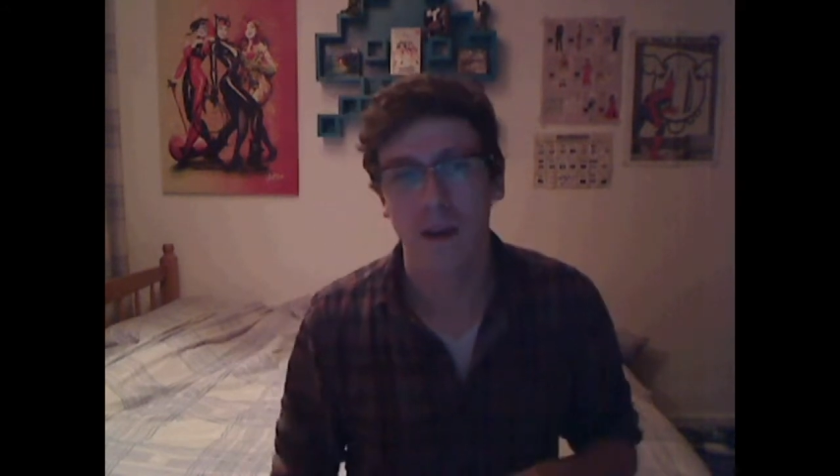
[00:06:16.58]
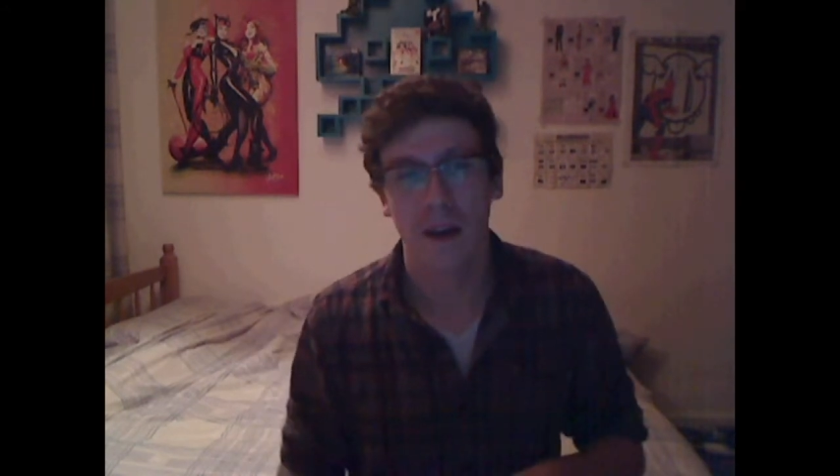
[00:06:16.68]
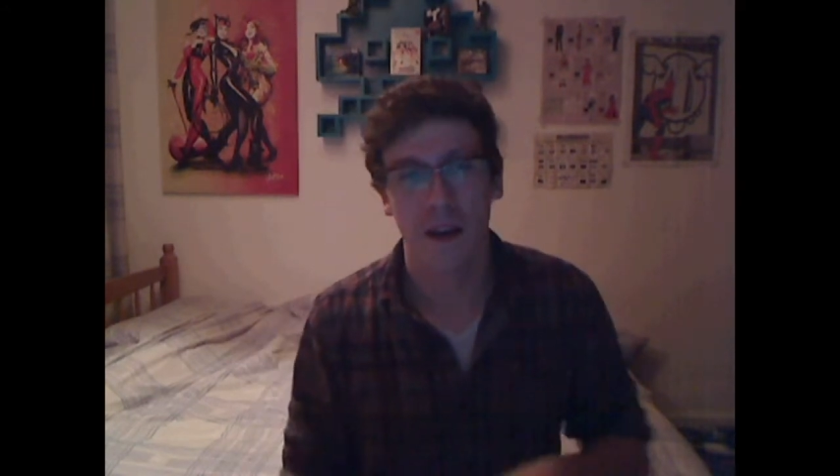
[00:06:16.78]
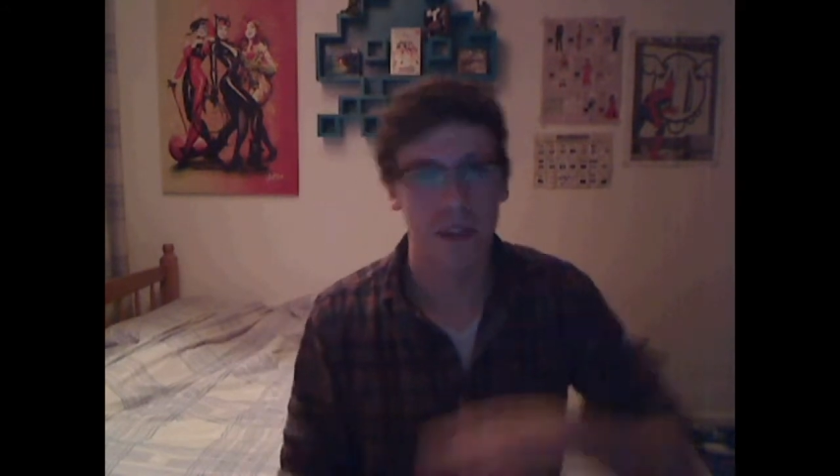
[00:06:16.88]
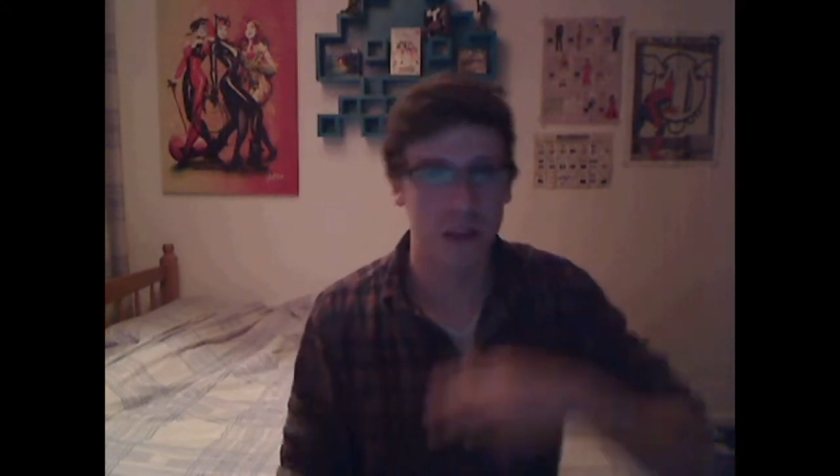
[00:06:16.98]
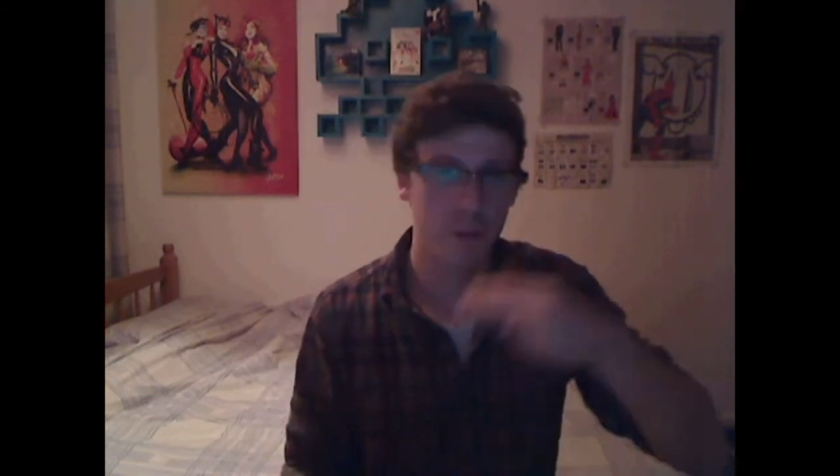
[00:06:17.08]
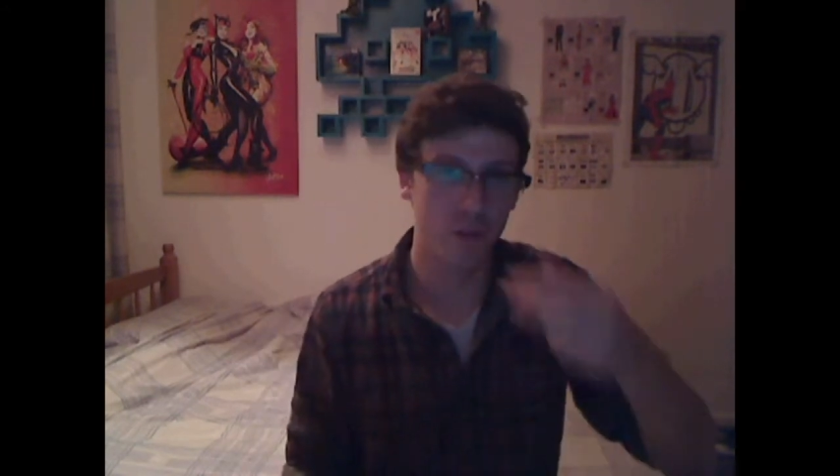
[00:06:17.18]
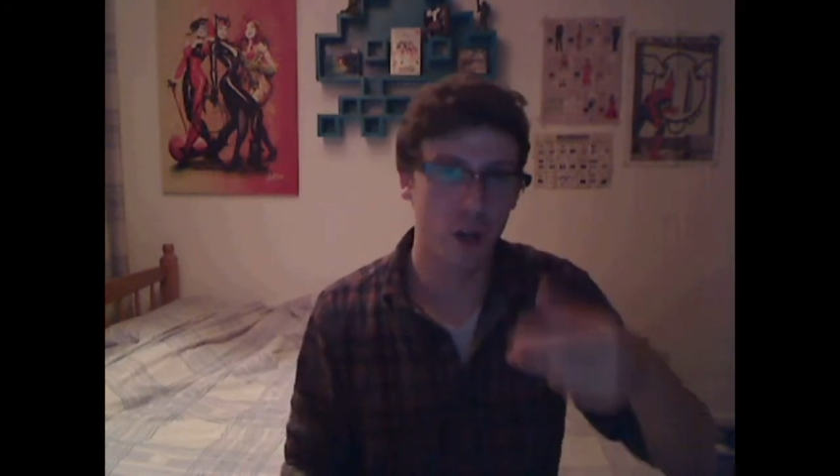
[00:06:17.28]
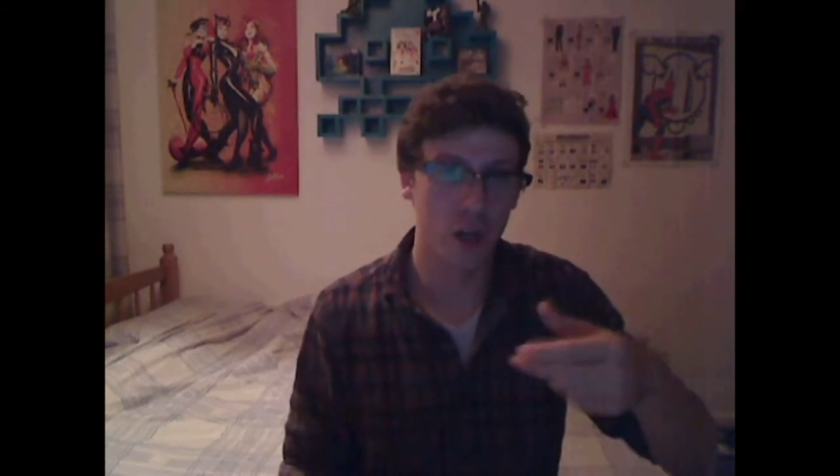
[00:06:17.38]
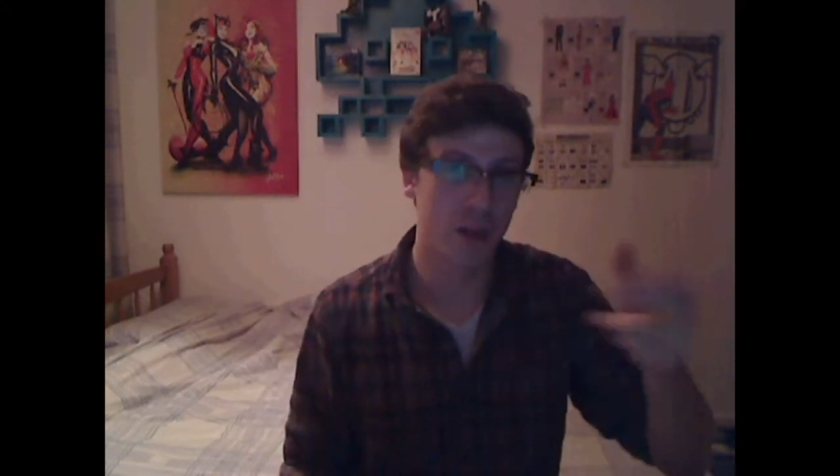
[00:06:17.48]
And then
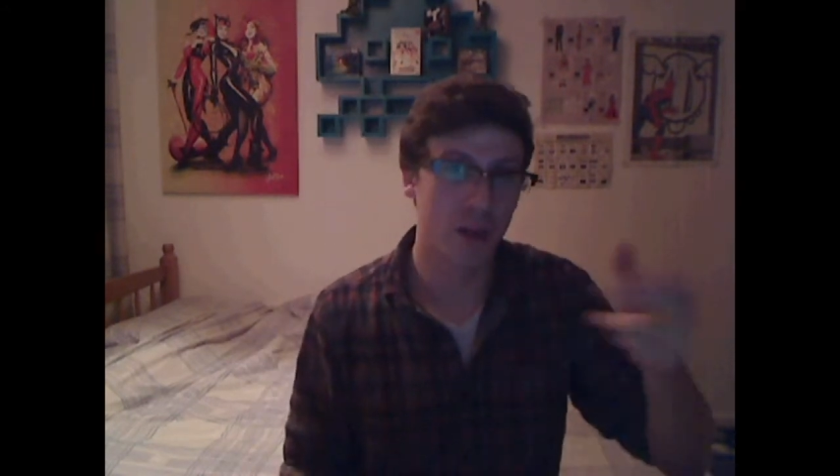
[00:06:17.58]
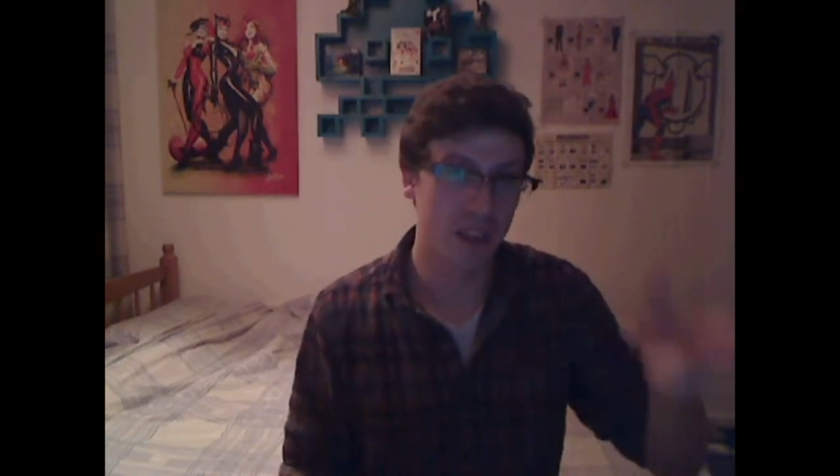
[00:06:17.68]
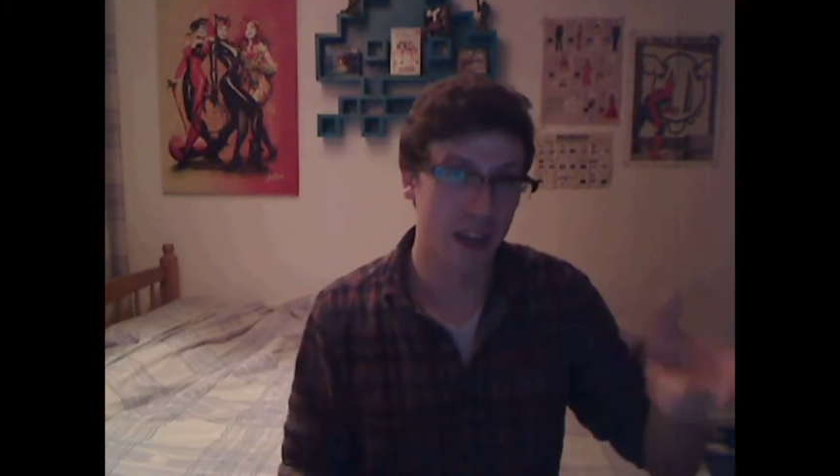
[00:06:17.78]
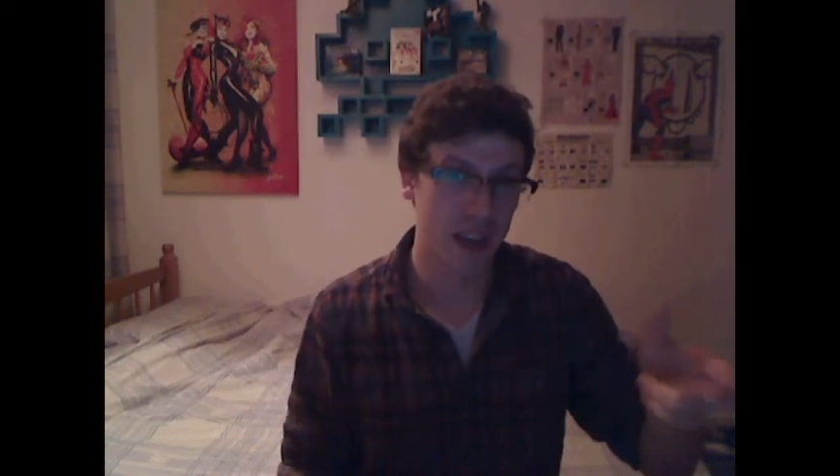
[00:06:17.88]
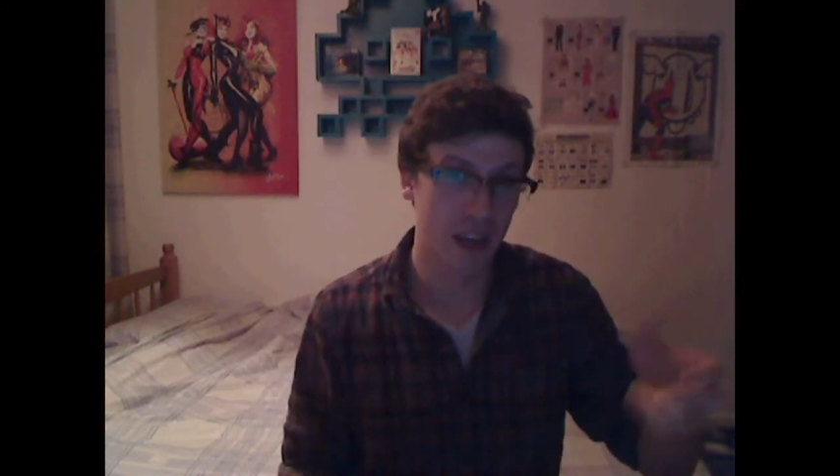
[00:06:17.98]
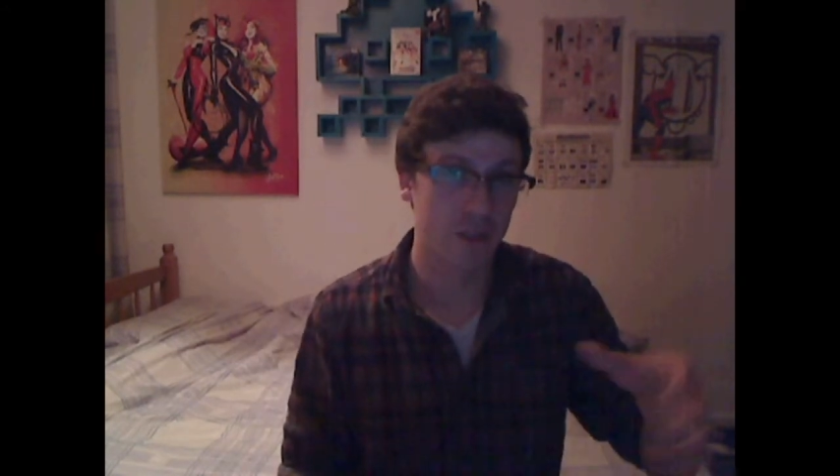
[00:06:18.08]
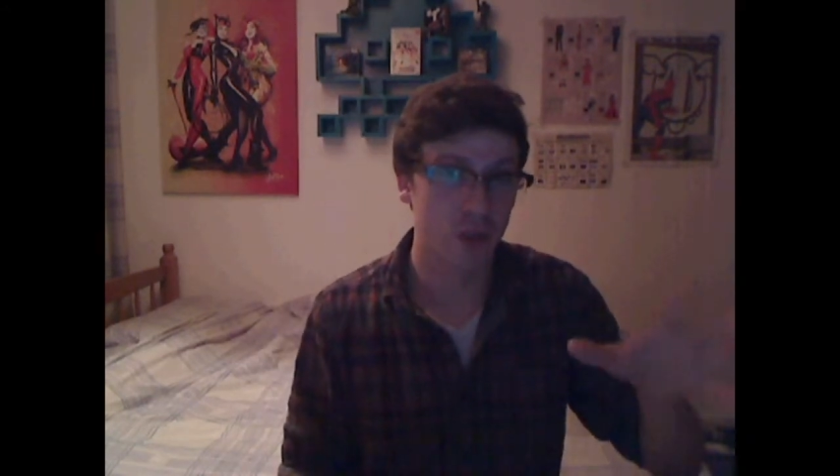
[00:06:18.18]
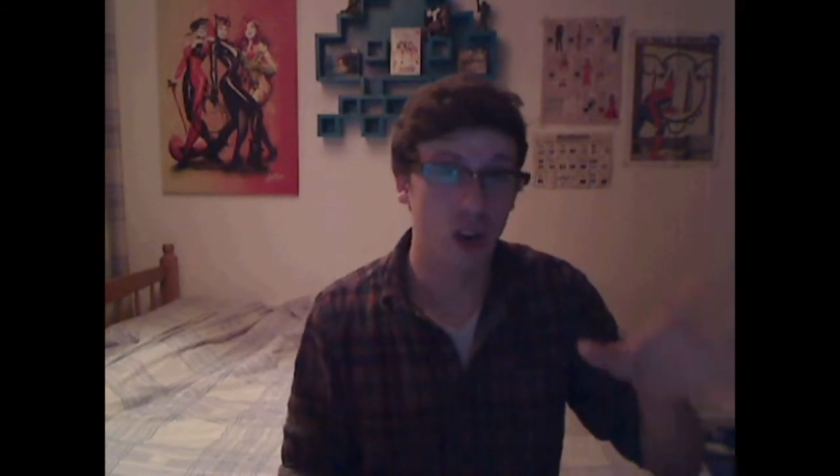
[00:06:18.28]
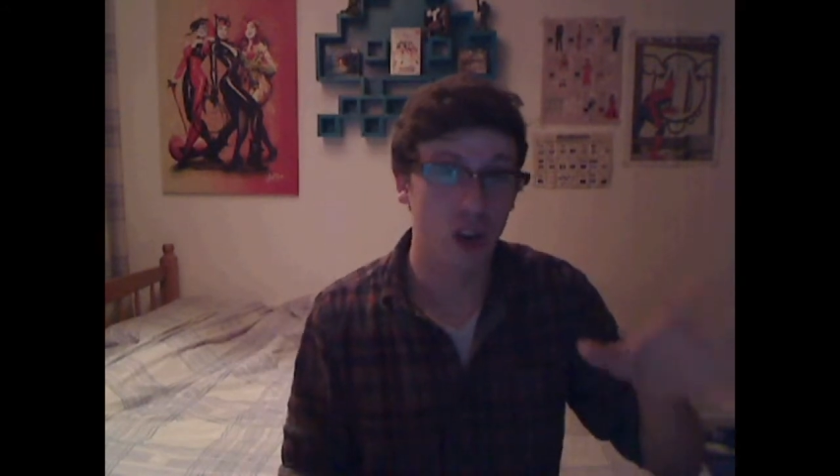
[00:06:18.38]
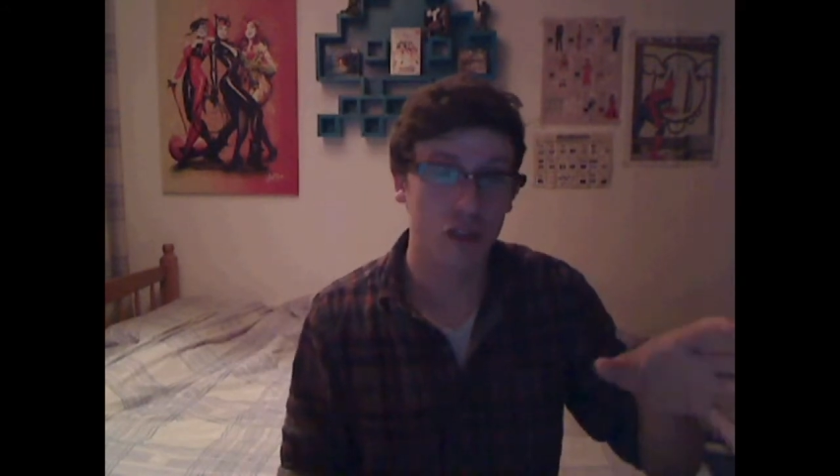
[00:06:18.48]
before you had the NES,
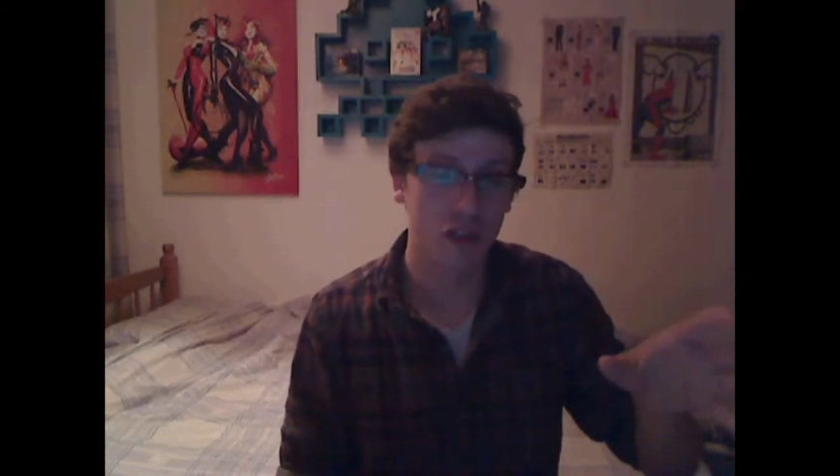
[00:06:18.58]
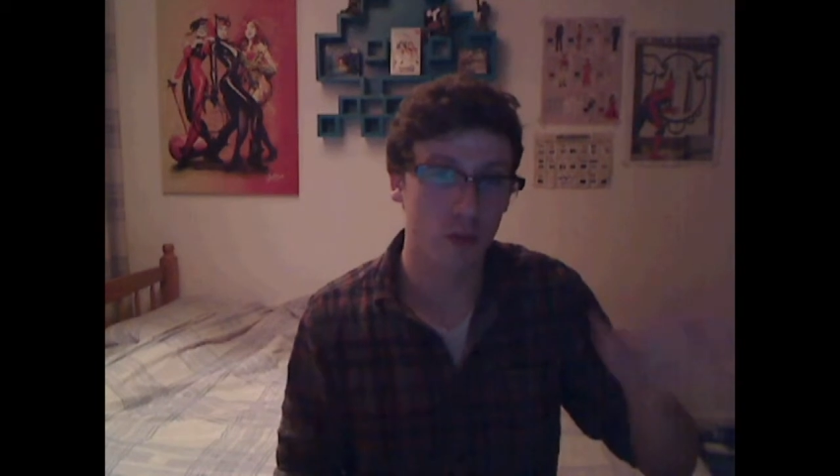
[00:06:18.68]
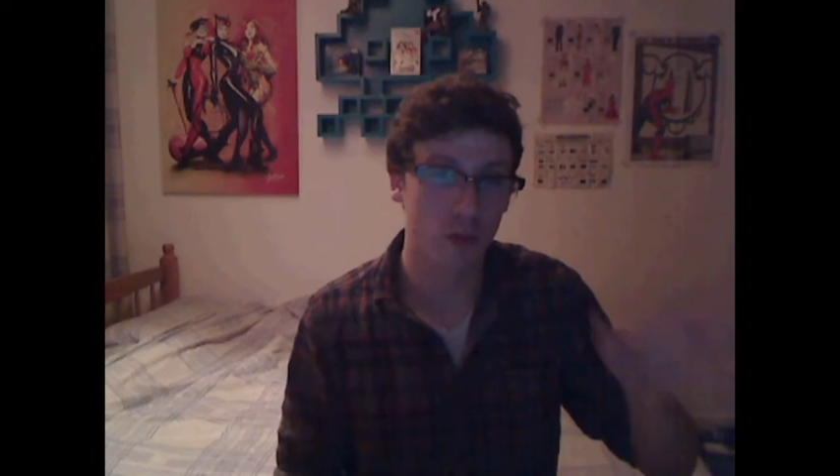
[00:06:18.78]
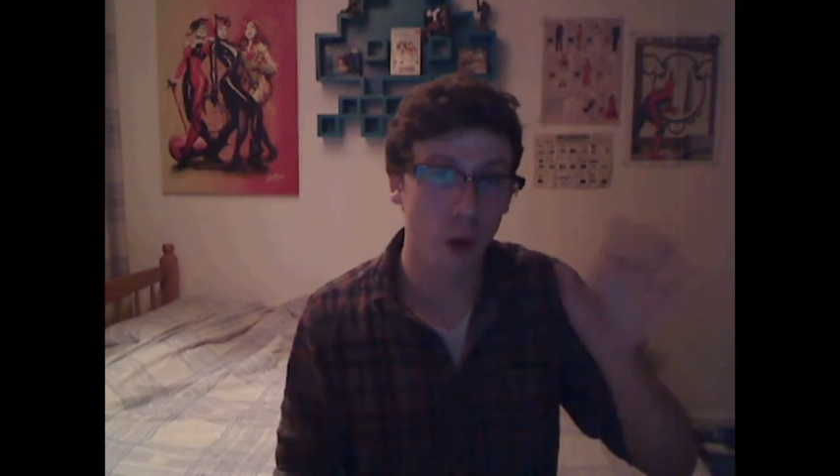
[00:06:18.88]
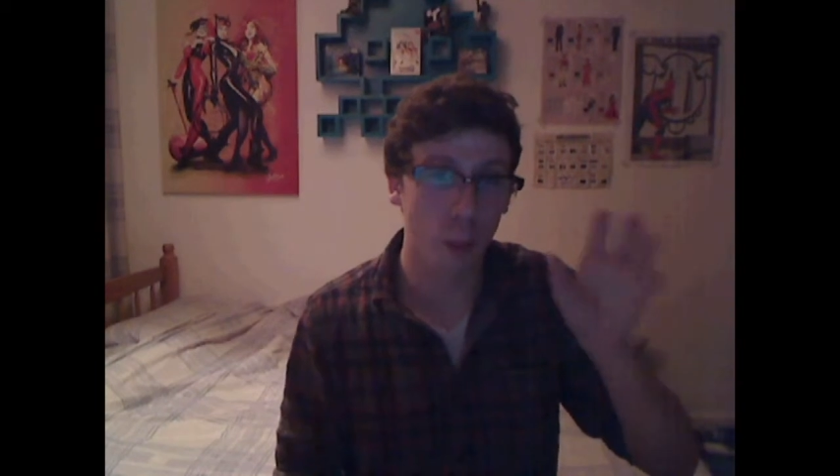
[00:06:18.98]
which obviously was more